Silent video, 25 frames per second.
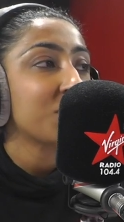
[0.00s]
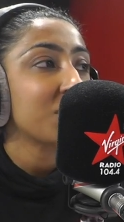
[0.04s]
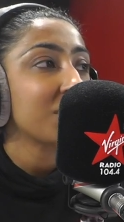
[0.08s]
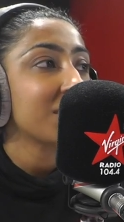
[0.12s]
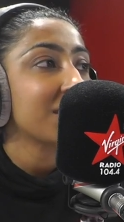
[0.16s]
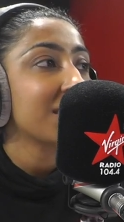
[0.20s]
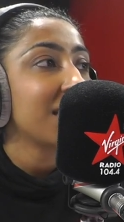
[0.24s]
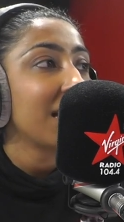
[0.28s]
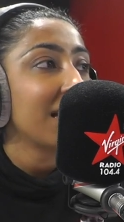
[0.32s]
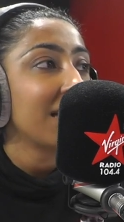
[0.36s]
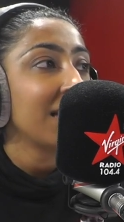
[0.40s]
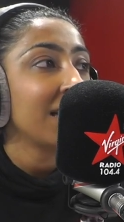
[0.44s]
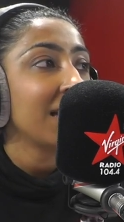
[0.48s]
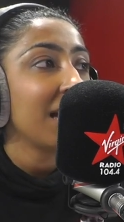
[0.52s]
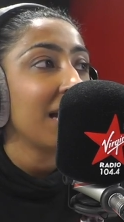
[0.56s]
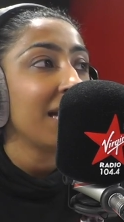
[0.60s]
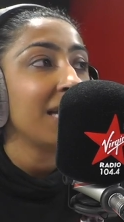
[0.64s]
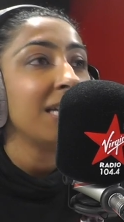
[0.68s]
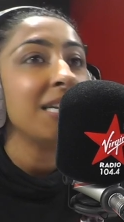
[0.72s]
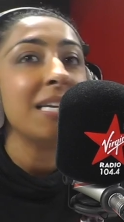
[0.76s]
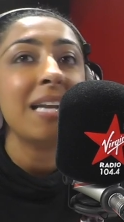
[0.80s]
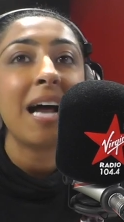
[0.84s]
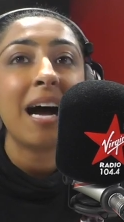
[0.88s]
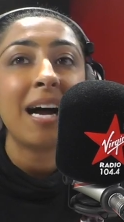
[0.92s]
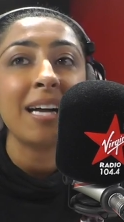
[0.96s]
is getting a
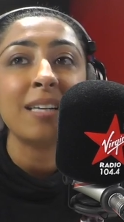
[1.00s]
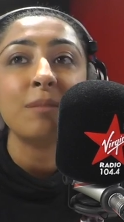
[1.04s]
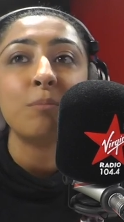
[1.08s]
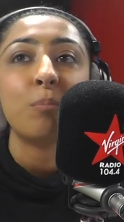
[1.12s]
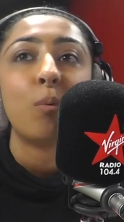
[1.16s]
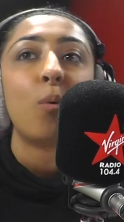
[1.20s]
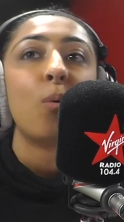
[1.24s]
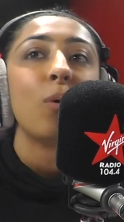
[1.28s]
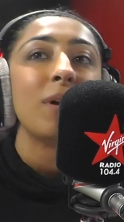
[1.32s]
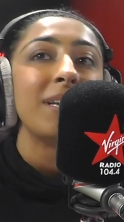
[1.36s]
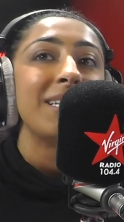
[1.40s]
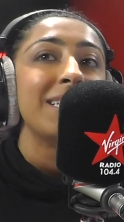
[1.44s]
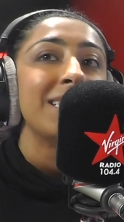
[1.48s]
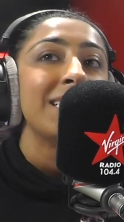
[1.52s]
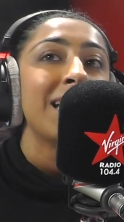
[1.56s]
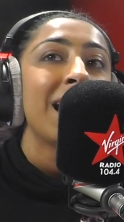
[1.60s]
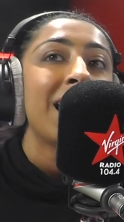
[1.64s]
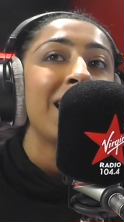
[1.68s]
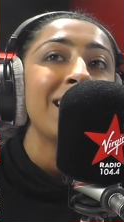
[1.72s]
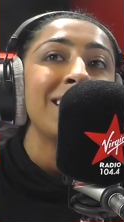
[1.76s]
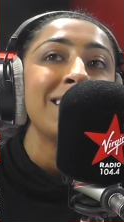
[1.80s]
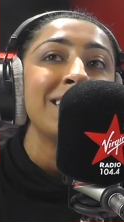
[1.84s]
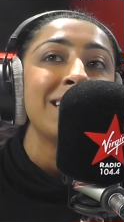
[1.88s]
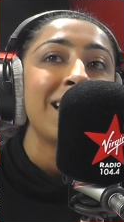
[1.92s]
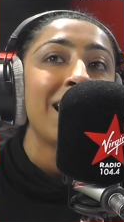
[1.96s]

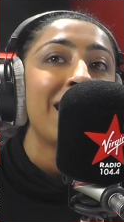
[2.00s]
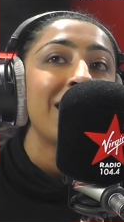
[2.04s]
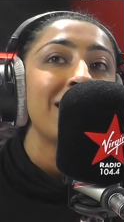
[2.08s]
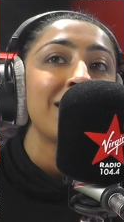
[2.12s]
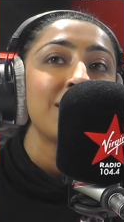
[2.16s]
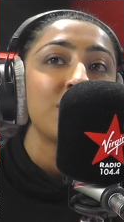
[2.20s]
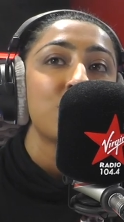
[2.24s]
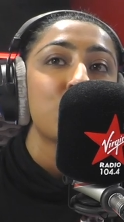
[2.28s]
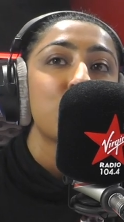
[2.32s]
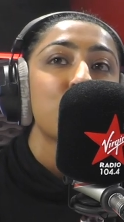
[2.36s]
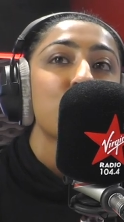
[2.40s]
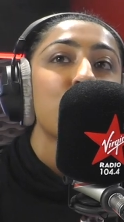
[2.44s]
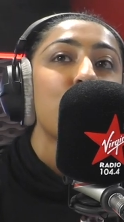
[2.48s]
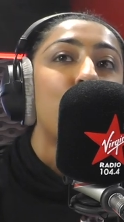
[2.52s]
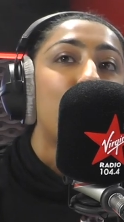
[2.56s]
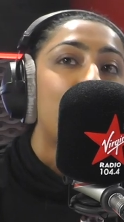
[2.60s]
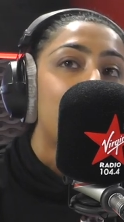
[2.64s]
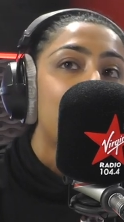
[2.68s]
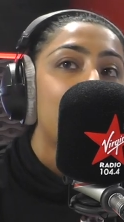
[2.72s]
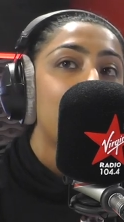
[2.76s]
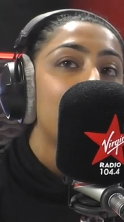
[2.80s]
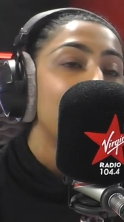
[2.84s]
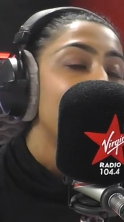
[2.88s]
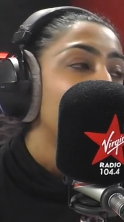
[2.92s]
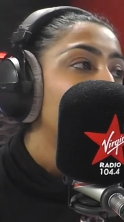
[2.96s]
9.99
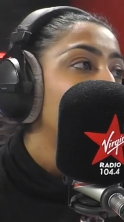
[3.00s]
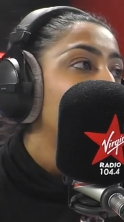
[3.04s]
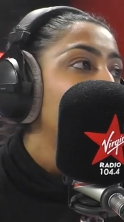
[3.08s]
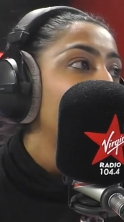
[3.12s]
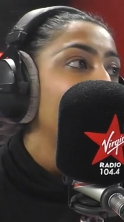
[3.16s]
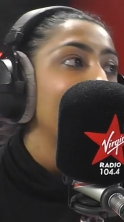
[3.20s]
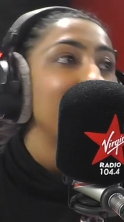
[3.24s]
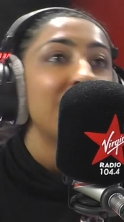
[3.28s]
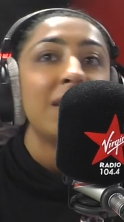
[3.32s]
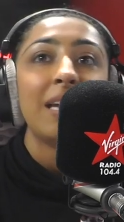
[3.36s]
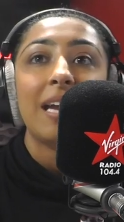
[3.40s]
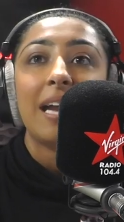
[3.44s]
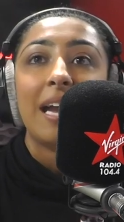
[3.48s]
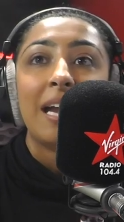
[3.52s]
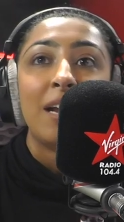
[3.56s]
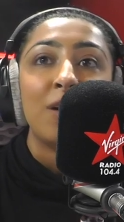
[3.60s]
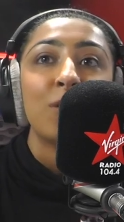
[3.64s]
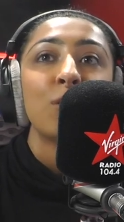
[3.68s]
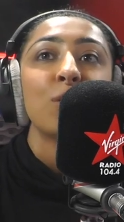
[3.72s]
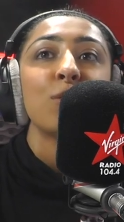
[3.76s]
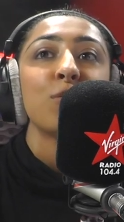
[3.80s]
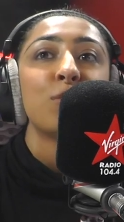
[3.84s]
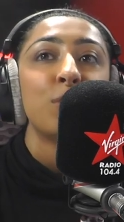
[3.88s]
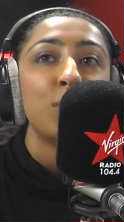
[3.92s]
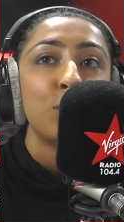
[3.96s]
score in the
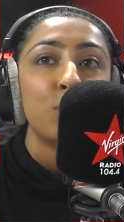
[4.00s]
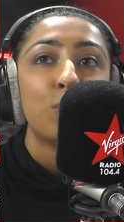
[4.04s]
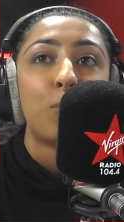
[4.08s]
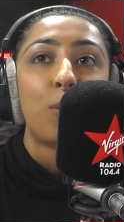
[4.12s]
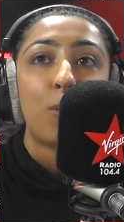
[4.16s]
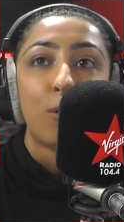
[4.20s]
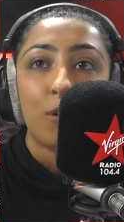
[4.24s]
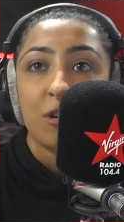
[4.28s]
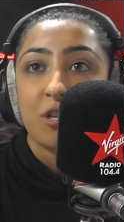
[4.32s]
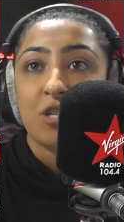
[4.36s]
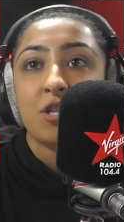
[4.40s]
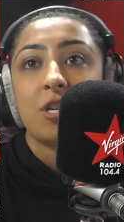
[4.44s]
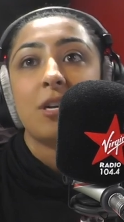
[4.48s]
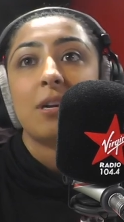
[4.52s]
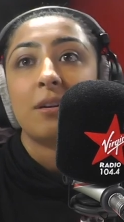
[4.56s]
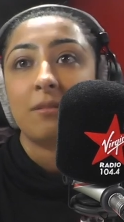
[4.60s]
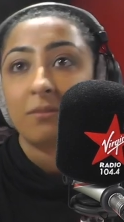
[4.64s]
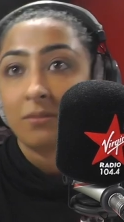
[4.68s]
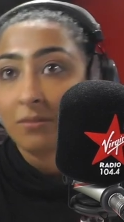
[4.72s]
interview portion.